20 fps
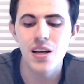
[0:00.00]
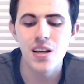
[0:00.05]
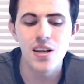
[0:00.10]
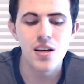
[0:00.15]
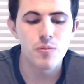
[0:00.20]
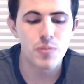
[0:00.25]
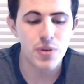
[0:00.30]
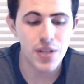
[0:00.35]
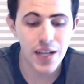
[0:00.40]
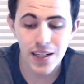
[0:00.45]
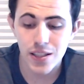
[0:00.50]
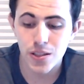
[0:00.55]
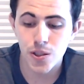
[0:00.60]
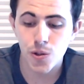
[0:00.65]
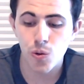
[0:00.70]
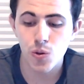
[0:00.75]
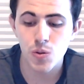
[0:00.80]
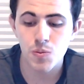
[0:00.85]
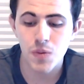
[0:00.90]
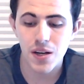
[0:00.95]
Penei
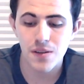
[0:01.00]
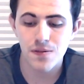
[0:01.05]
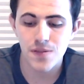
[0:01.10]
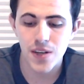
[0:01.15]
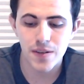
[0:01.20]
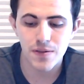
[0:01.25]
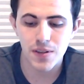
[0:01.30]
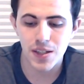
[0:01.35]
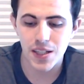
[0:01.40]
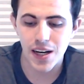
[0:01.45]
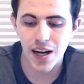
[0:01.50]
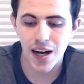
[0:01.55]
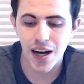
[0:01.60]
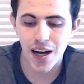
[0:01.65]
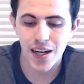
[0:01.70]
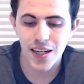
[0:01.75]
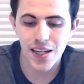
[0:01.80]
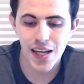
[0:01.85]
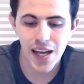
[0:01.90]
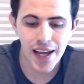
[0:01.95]
Sewell's my favorite
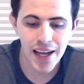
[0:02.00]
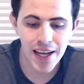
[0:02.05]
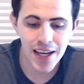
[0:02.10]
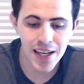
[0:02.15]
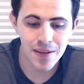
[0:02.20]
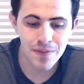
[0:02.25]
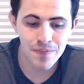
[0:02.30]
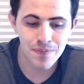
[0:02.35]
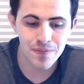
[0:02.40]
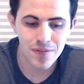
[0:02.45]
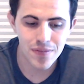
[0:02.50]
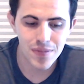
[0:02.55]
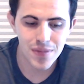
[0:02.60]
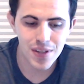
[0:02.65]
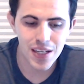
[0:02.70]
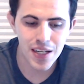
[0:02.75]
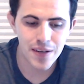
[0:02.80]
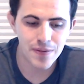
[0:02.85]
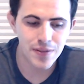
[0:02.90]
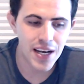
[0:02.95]
guy. And
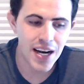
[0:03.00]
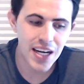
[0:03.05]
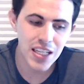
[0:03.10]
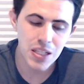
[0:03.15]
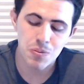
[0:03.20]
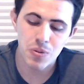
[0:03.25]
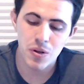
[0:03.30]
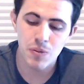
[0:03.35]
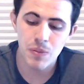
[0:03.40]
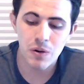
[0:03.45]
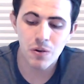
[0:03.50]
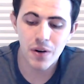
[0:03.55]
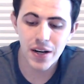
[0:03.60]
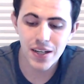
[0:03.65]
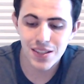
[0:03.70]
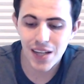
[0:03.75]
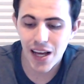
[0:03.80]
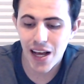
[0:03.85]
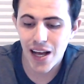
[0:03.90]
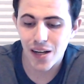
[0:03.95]
if you had to put him at
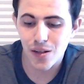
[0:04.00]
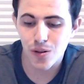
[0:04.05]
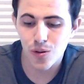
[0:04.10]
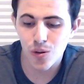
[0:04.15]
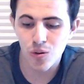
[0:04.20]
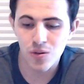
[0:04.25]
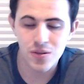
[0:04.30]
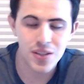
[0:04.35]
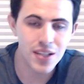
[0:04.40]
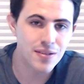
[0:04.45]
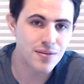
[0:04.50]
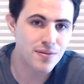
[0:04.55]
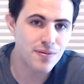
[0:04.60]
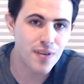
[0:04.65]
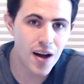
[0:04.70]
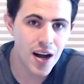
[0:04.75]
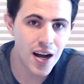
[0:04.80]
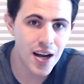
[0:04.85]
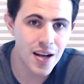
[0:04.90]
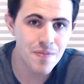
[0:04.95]
right tackle, then
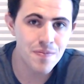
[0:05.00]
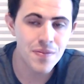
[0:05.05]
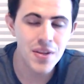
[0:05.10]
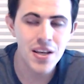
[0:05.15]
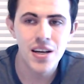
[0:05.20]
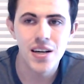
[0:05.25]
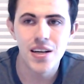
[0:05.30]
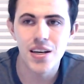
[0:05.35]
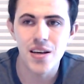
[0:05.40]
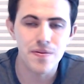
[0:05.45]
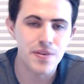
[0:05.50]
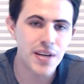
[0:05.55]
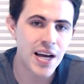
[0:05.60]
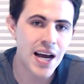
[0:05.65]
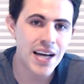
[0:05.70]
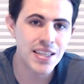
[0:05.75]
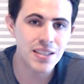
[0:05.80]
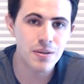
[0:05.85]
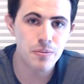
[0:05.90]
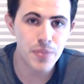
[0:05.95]
fine. If you
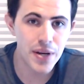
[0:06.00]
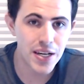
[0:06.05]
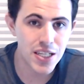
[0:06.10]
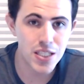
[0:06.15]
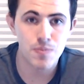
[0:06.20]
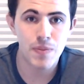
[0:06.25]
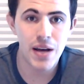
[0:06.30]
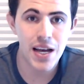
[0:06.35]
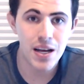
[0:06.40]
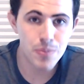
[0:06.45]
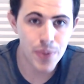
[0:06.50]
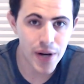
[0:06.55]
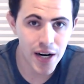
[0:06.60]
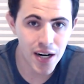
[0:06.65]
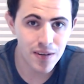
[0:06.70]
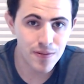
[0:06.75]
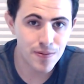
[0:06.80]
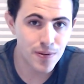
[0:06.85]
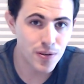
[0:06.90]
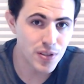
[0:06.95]
had to bench Matt
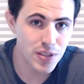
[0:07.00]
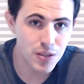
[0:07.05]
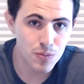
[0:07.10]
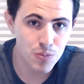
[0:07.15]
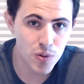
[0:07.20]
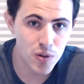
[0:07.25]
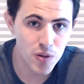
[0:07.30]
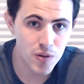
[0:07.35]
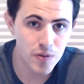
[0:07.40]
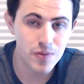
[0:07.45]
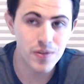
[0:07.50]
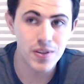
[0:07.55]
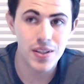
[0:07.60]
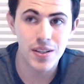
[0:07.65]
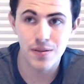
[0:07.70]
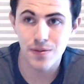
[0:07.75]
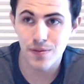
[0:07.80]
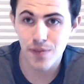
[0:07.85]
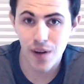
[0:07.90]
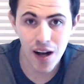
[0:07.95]
Parrott for this move,
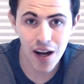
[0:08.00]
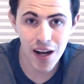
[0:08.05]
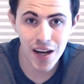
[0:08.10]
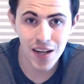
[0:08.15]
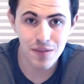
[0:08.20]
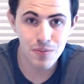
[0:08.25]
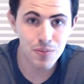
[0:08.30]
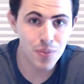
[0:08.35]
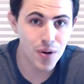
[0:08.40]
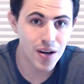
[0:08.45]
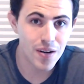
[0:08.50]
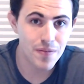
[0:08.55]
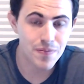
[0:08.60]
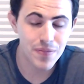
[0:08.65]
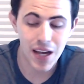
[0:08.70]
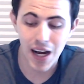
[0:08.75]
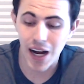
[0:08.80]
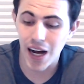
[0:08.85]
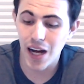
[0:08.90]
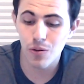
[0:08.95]
then fine. But
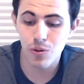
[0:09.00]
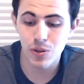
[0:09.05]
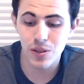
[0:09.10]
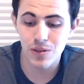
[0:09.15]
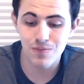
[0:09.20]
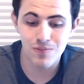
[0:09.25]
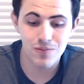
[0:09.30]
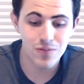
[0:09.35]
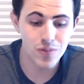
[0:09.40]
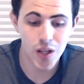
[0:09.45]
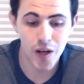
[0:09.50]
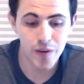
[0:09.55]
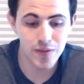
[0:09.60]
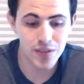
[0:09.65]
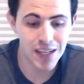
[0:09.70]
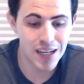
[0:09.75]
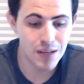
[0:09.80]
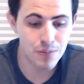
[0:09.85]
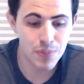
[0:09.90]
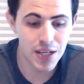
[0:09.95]
I would love
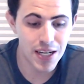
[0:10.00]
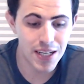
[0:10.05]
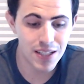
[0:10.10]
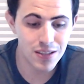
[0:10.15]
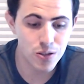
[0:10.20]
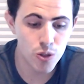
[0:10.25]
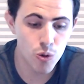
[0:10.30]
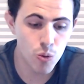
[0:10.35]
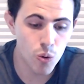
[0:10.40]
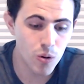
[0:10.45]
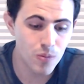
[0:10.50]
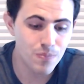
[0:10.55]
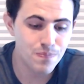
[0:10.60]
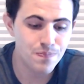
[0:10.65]
that Penei Sewell.